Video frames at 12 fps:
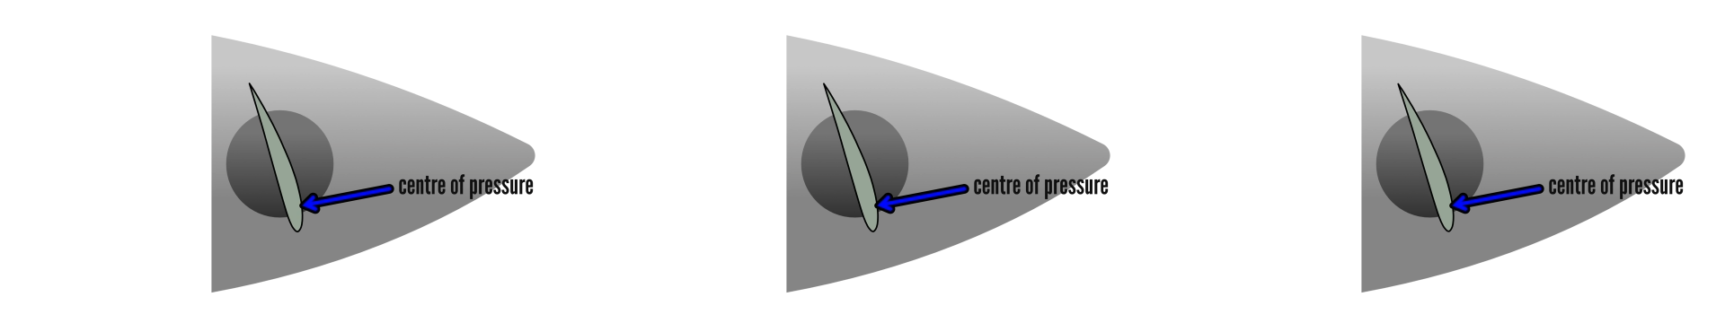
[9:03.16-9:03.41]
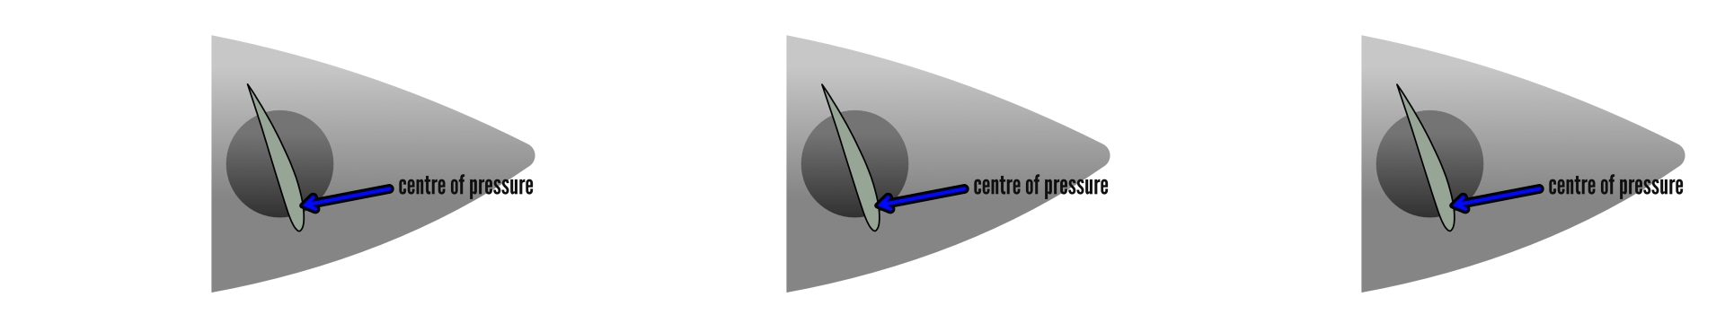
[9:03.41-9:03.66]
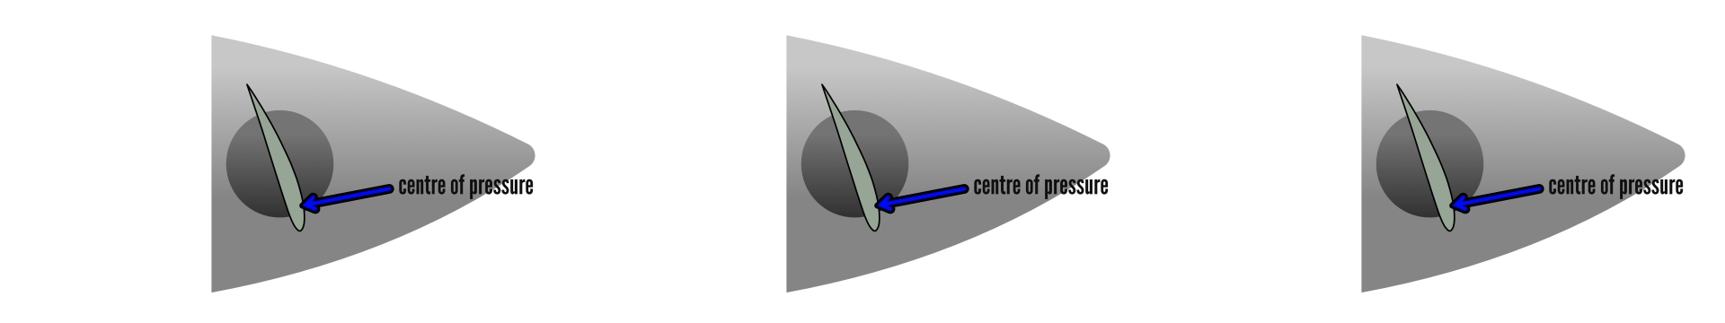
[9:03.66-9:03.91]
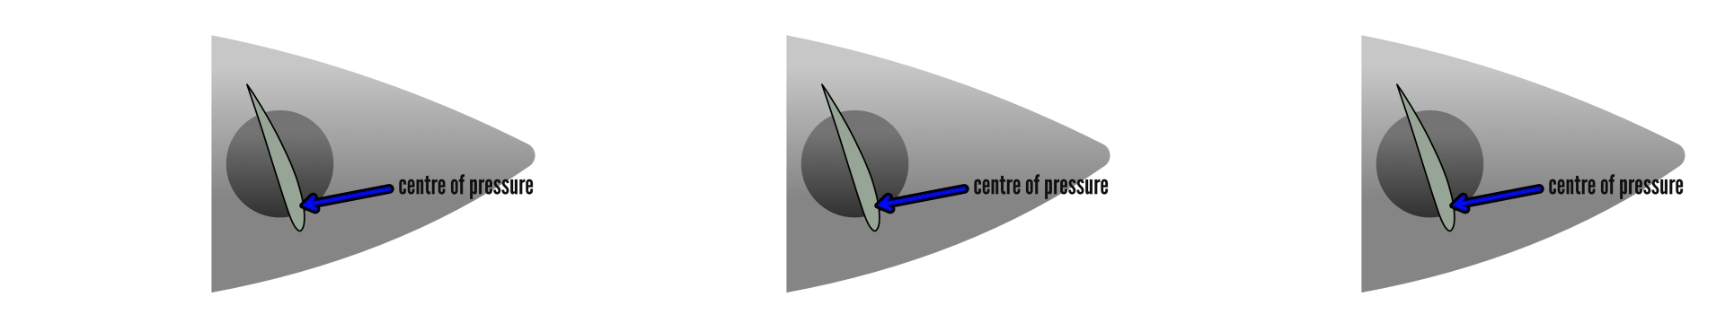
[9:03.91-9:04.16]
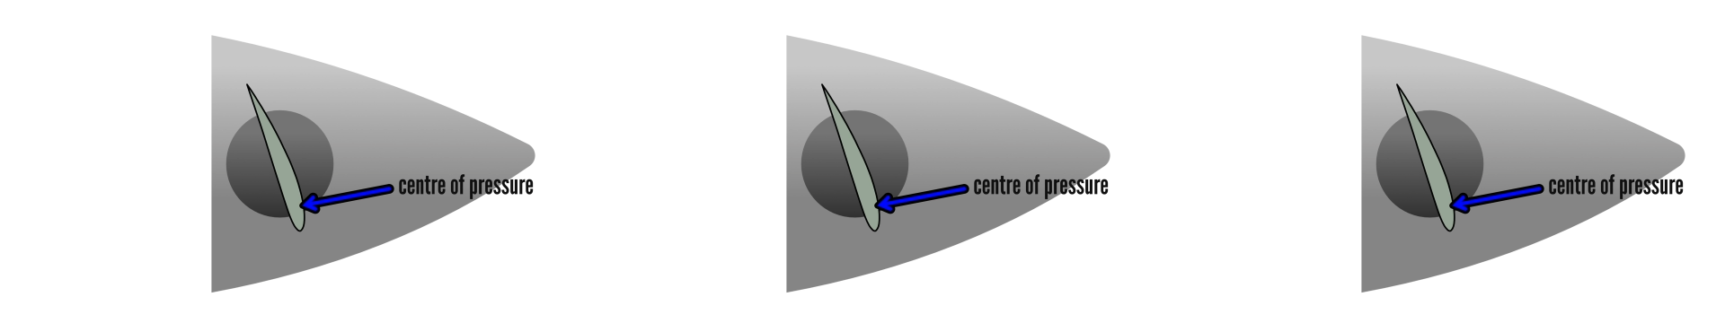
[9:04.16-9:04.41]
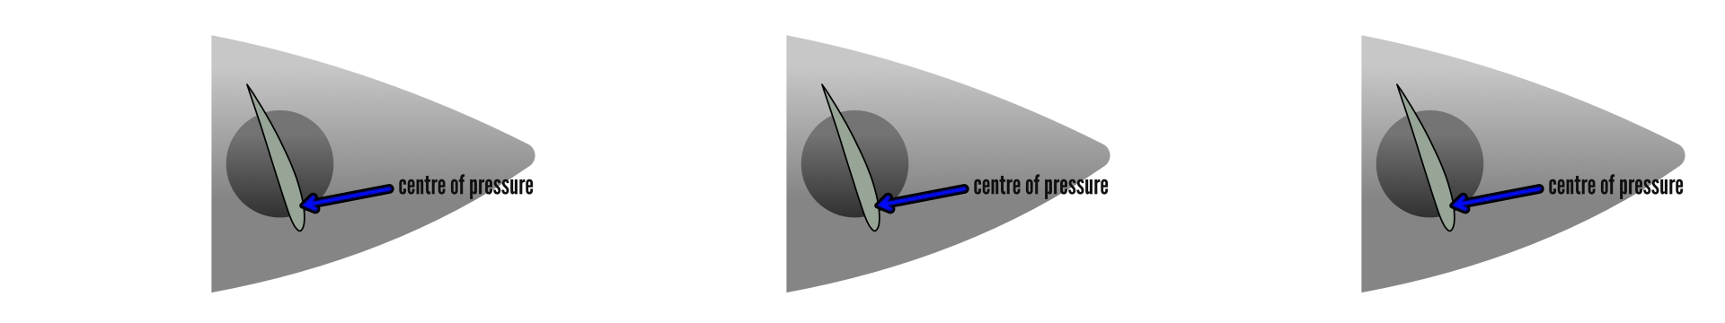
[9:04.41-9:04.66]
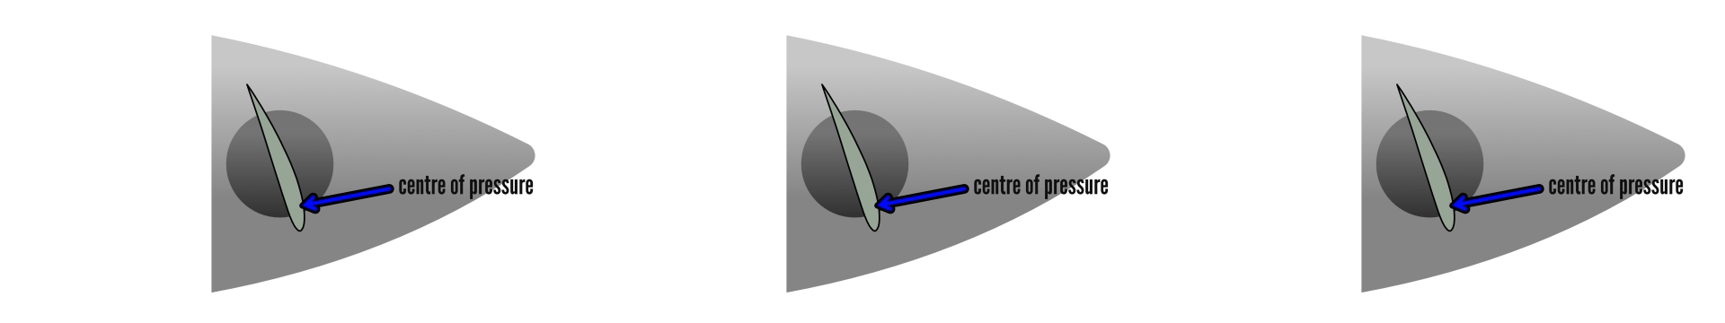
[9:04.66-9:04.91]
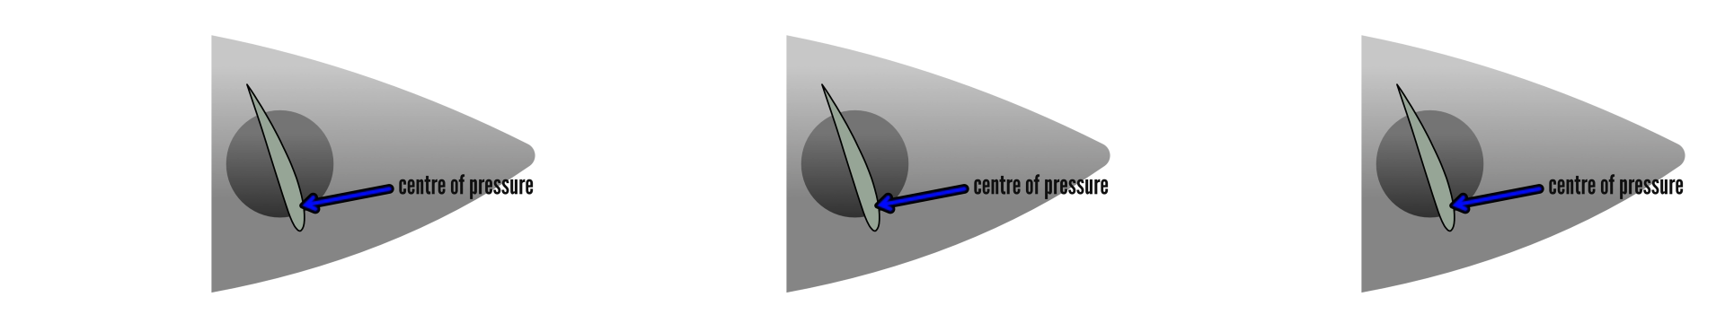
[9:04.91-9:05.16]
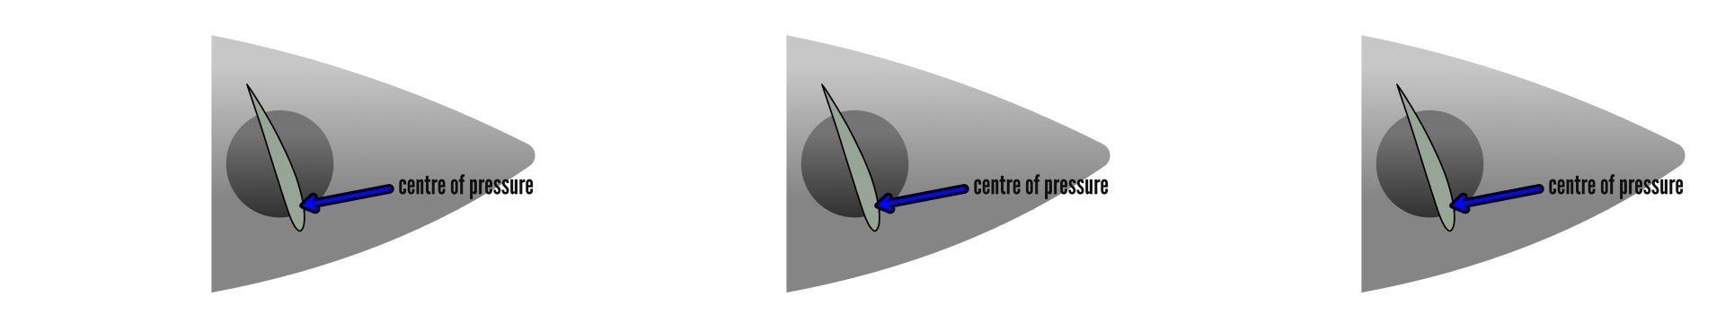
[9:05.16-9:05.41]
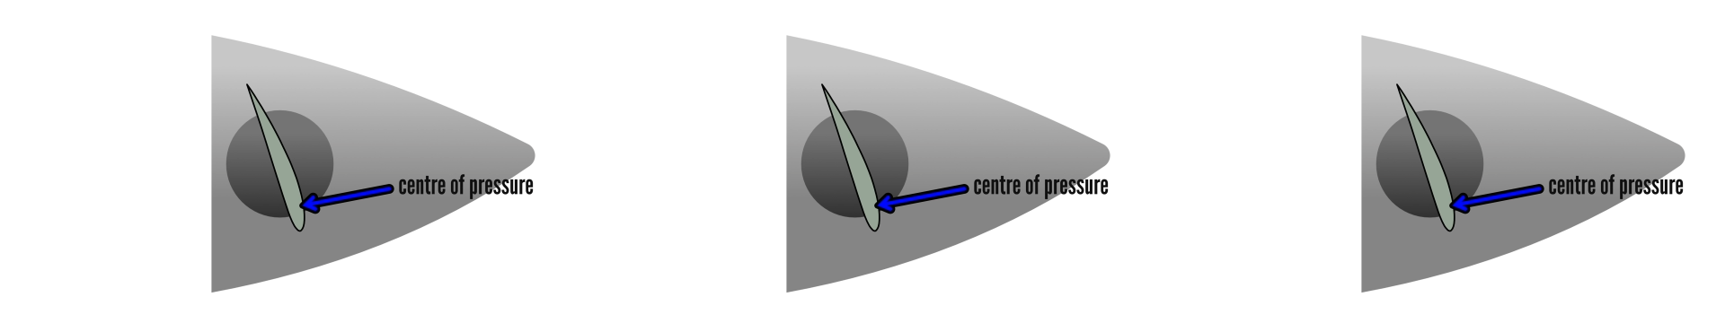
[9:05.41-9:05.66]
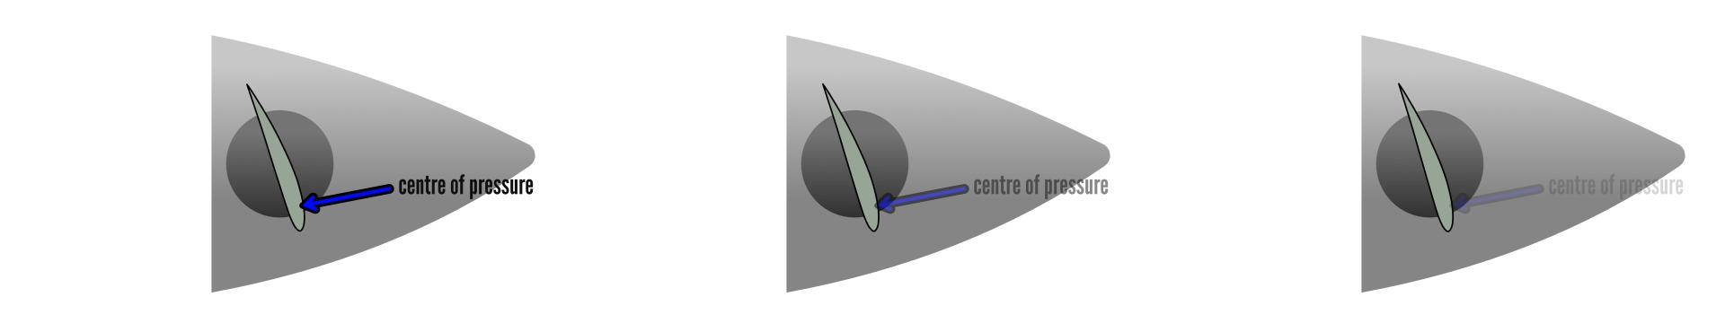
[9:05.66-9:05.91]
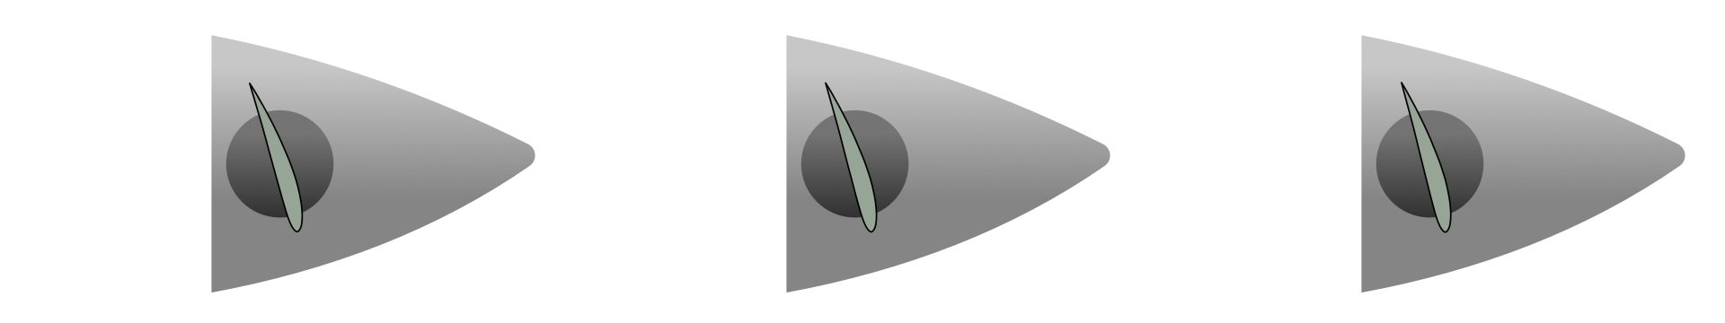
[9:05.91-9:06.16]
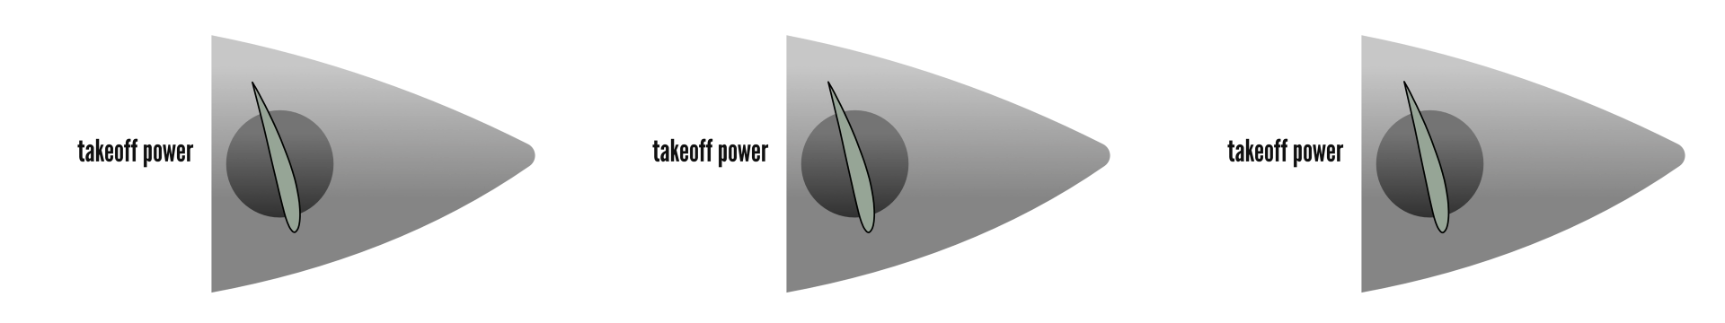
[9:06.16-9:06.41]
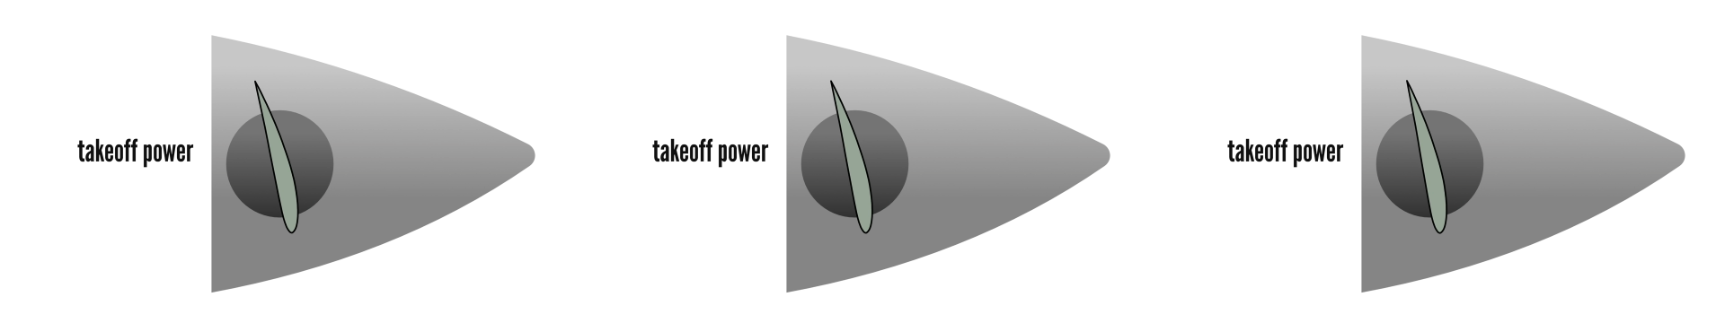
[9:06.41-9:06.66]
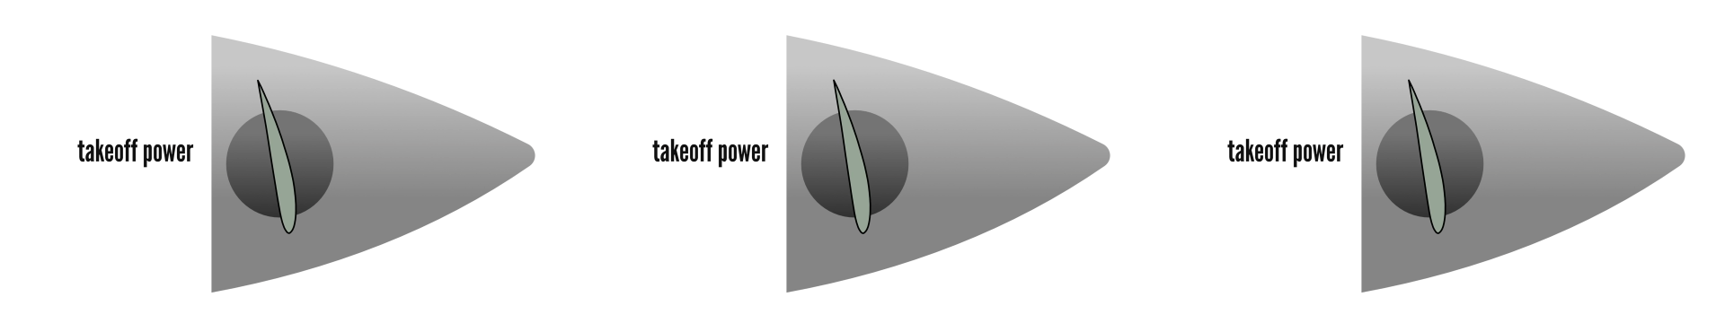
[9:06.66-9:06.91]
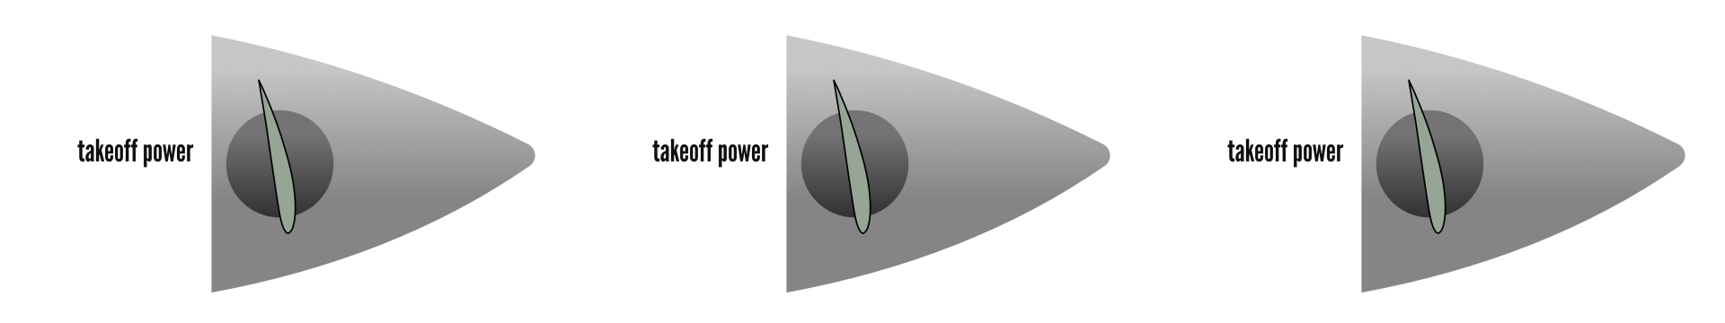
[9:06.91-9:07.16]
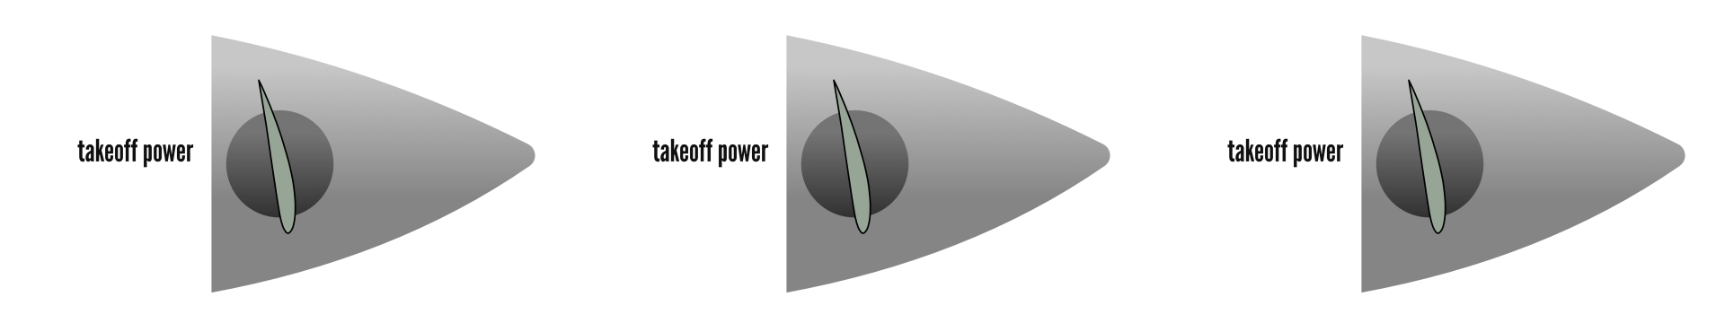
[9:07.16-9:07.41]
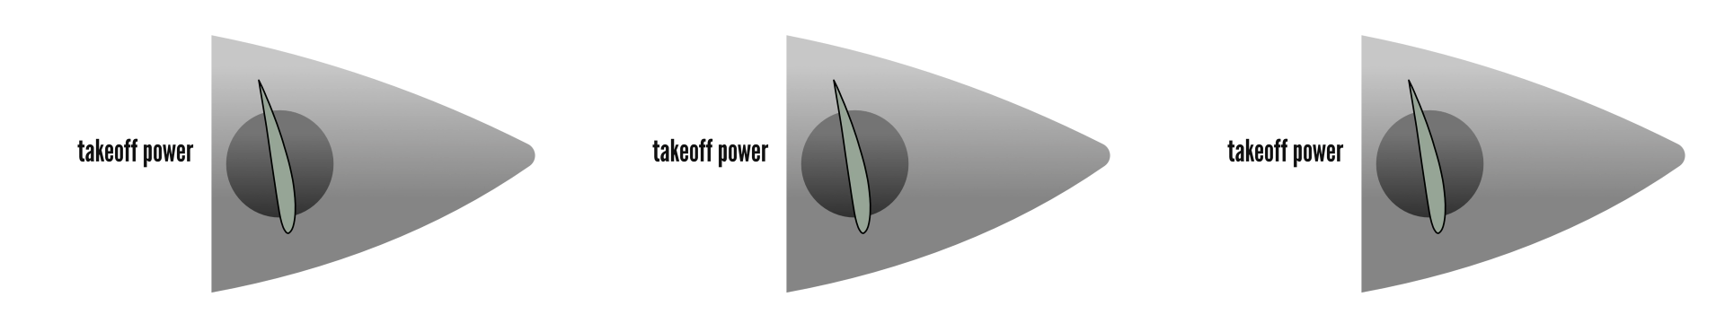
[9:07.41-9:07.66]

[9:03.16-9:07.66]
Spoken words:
(no speaker visible)